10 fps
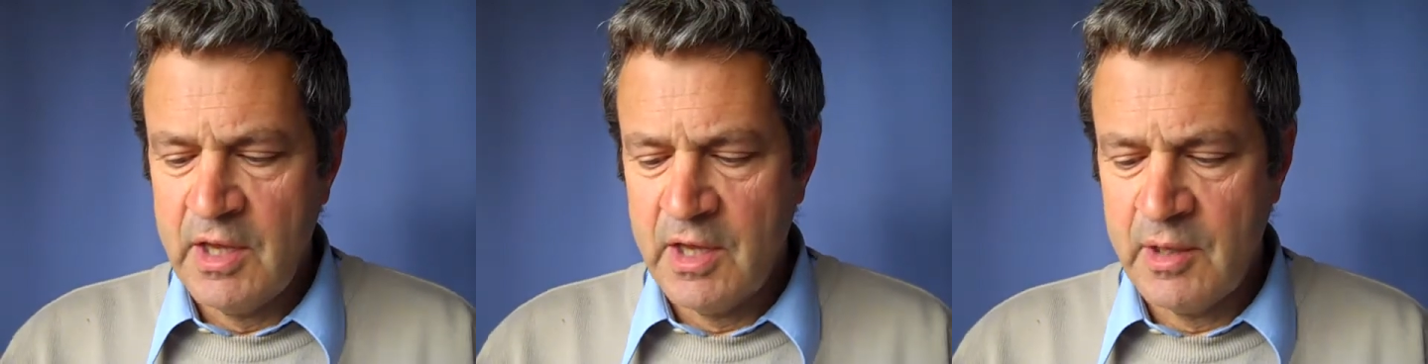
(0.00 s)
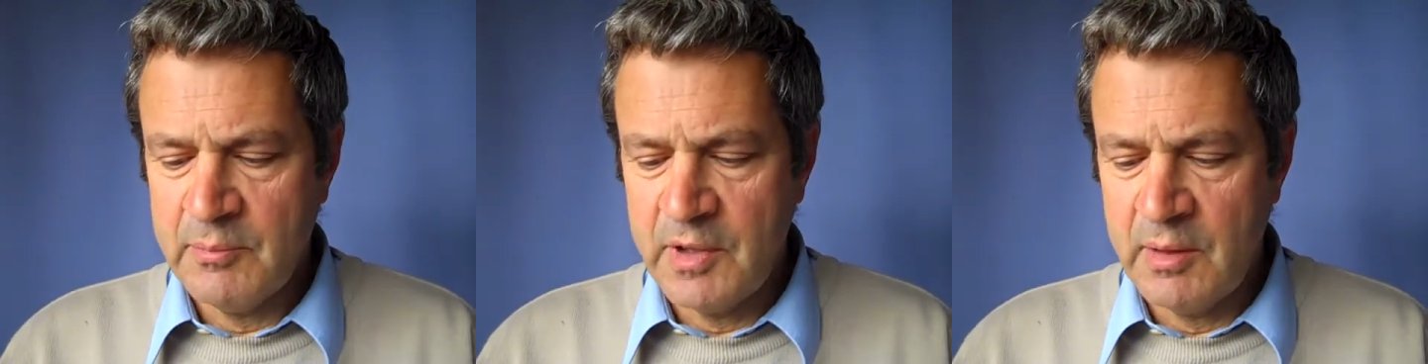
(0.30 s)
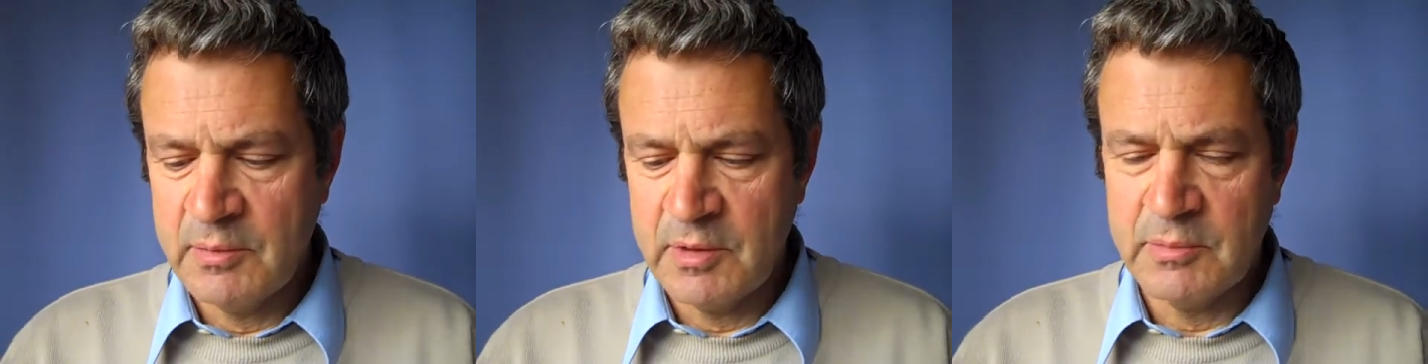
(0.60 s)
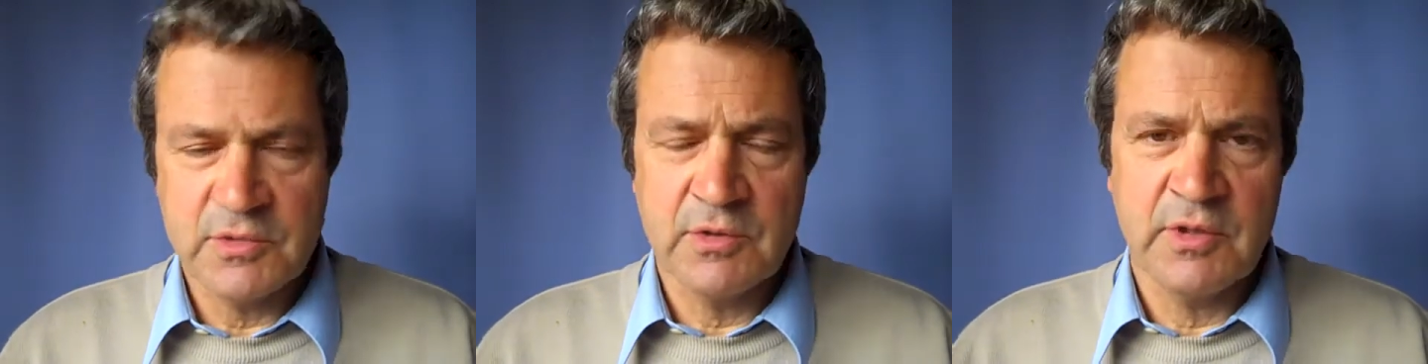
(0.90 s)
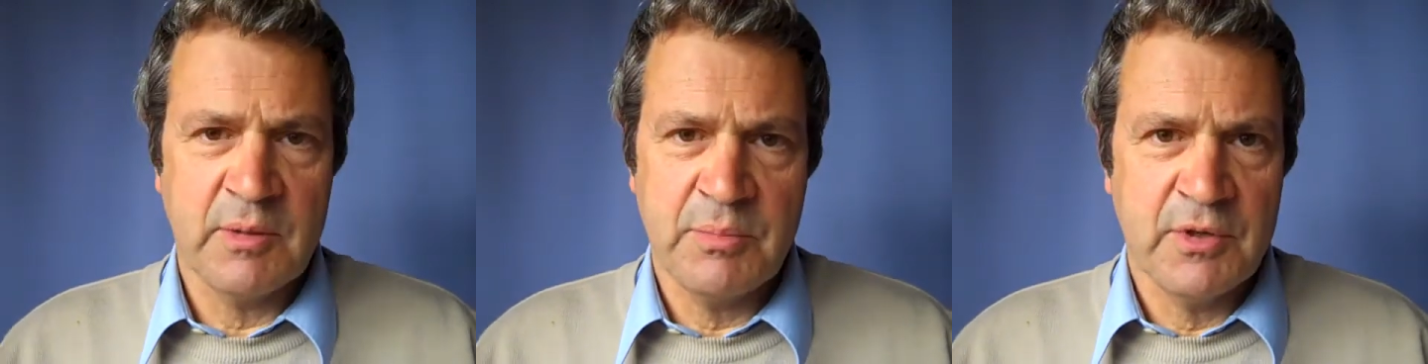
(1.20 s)
I'm
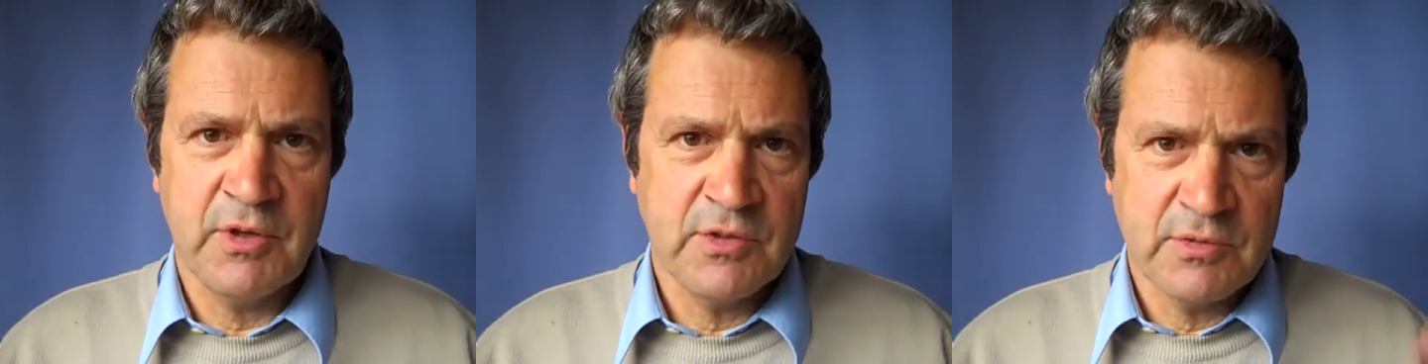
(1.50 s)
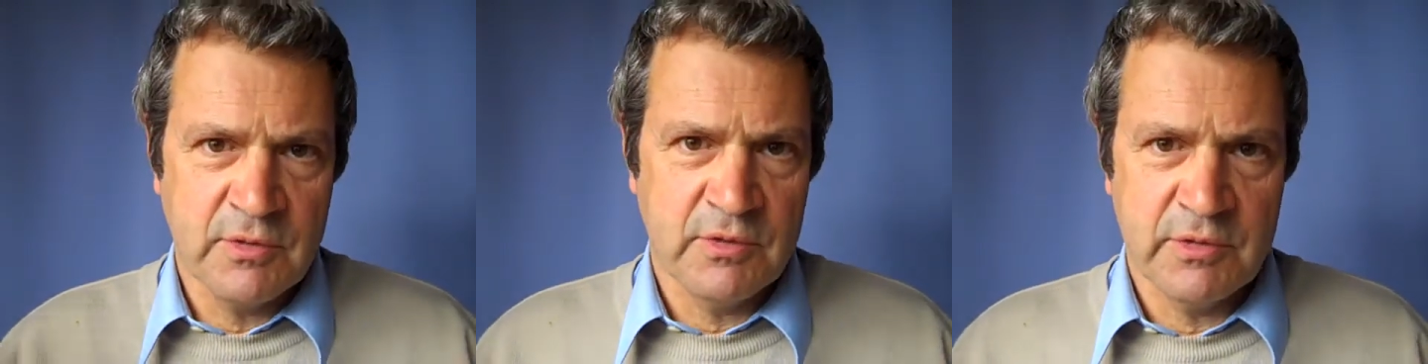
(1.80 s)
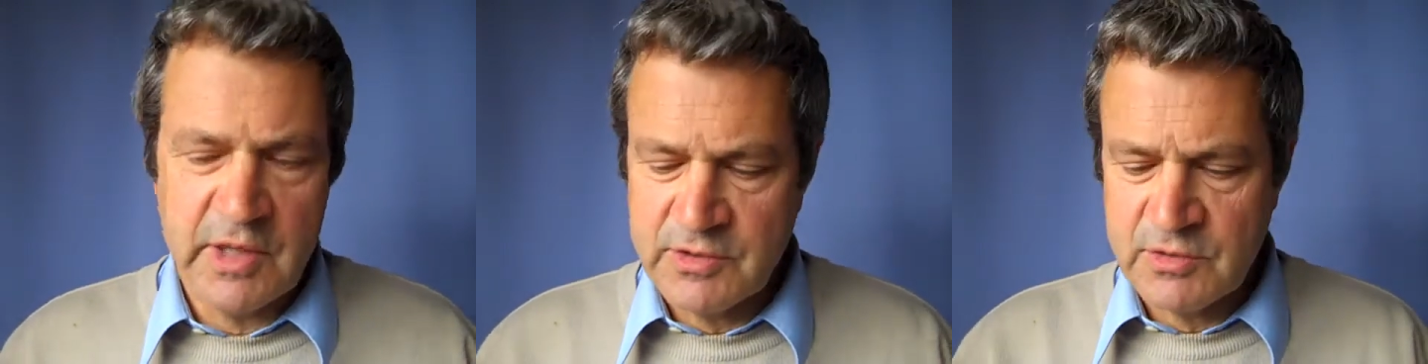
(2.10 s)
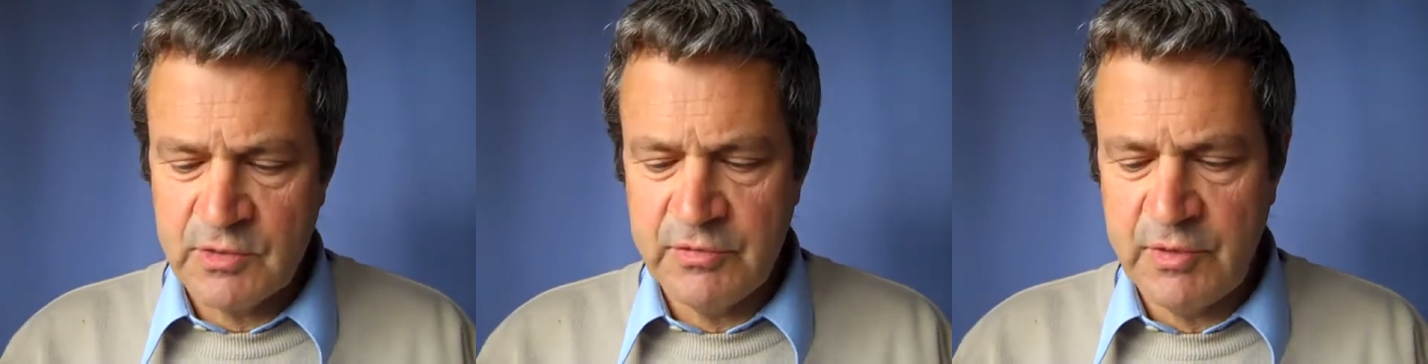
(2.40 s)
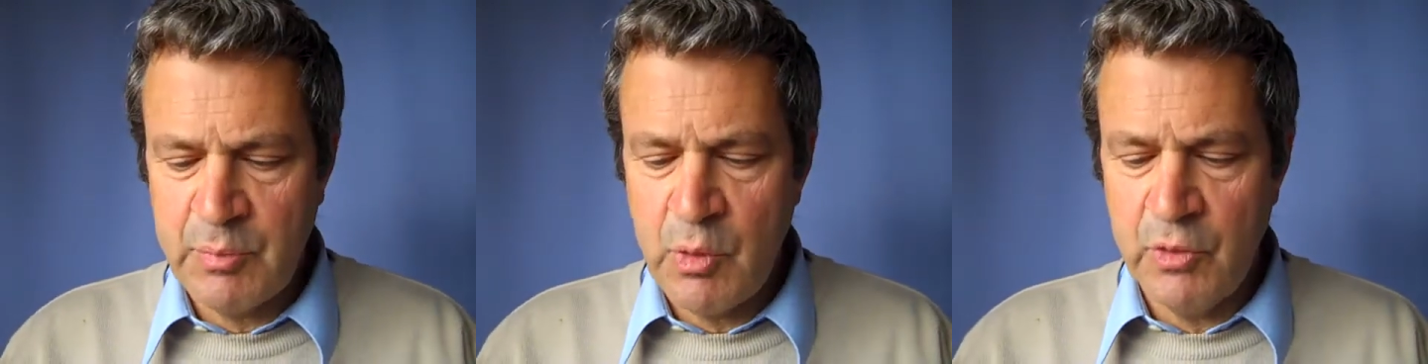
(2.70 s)
sure they produce all the right sort
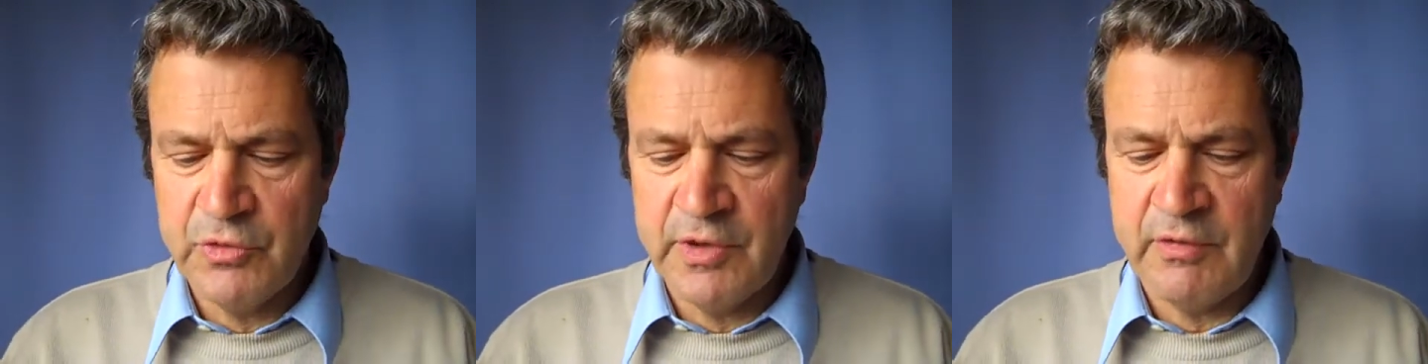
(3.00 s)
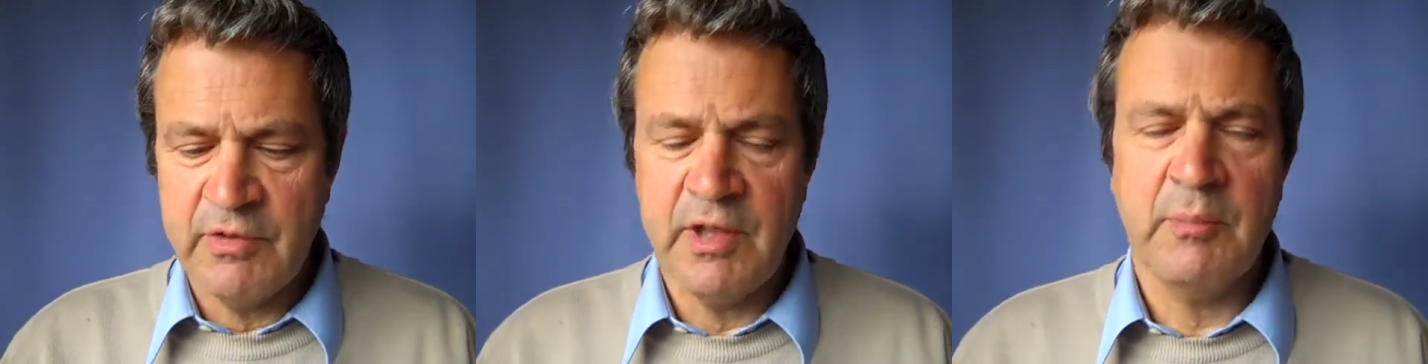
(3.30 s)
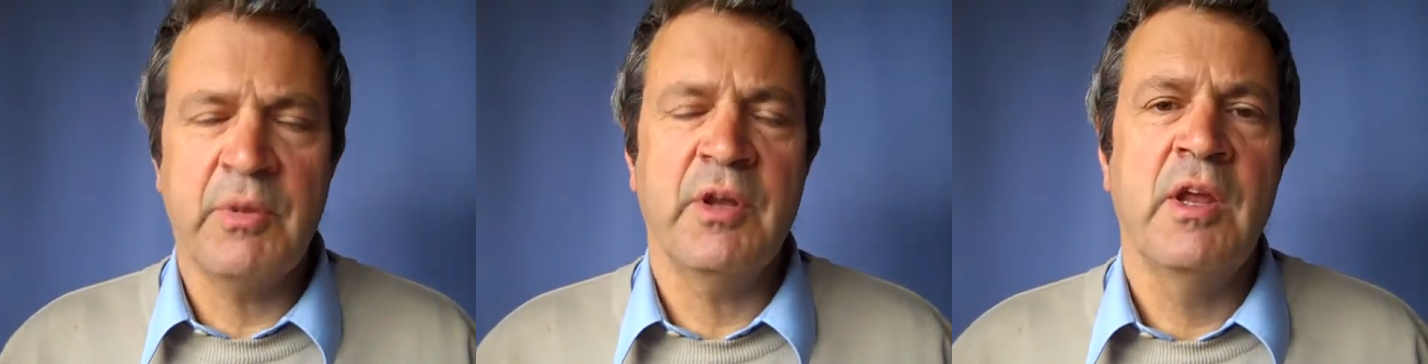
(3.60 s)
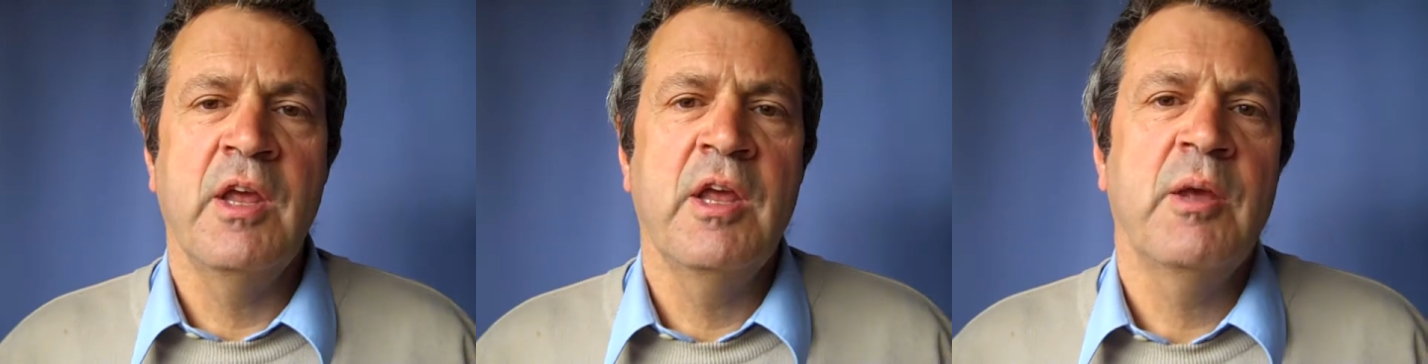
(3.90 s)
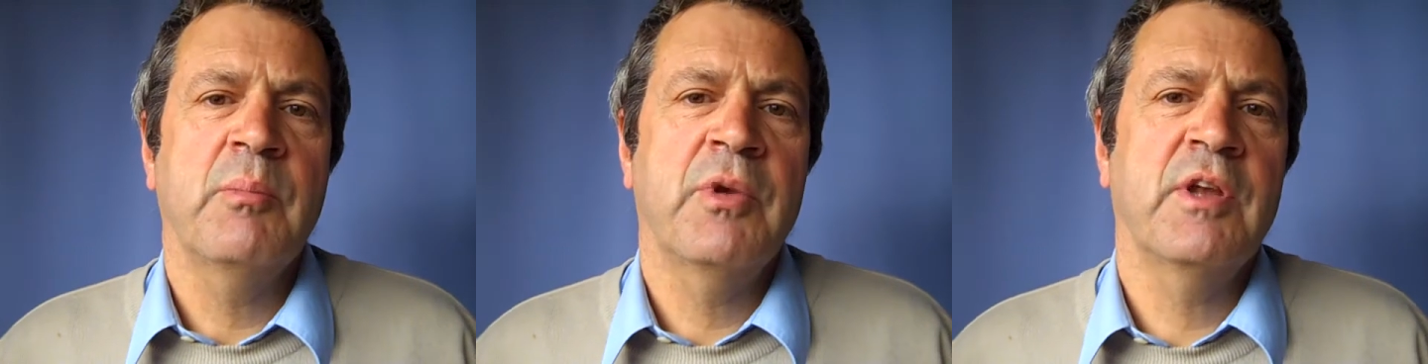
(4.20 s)
of reports and everything,
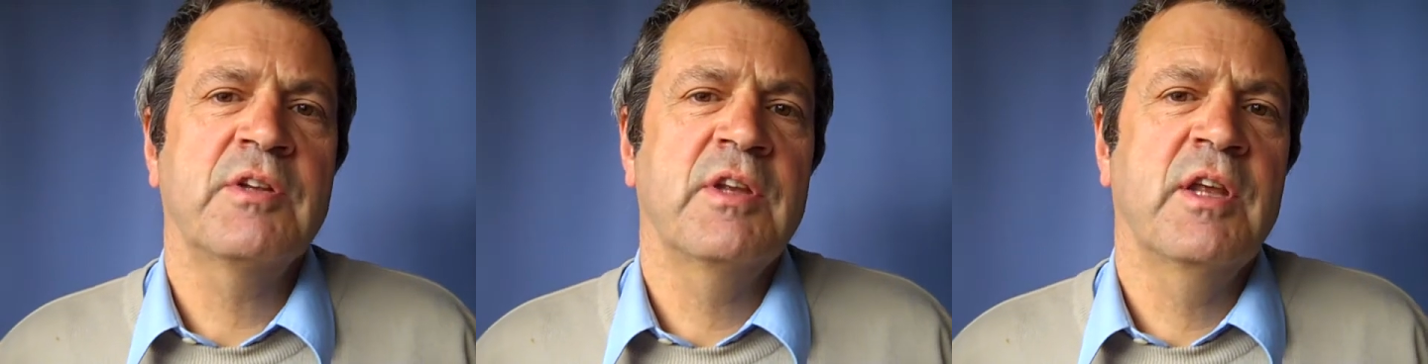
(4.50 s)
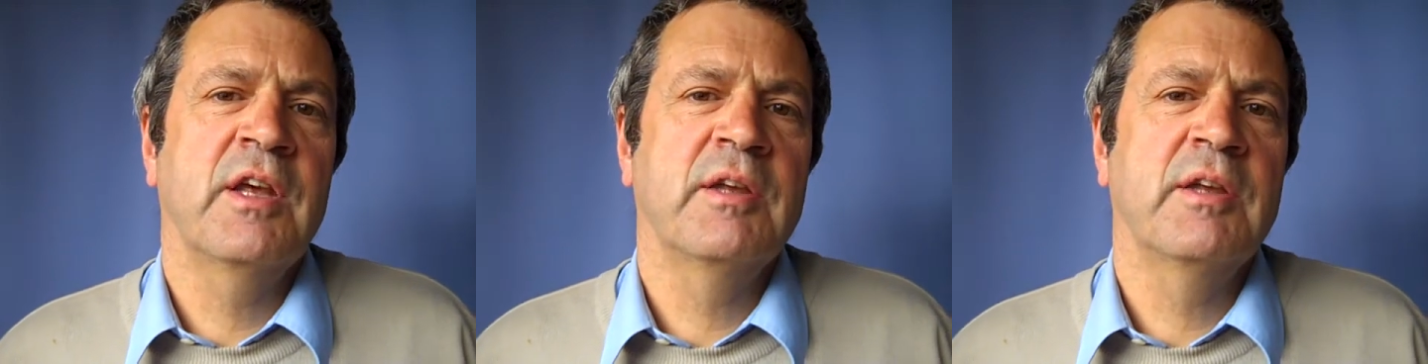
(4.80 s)
but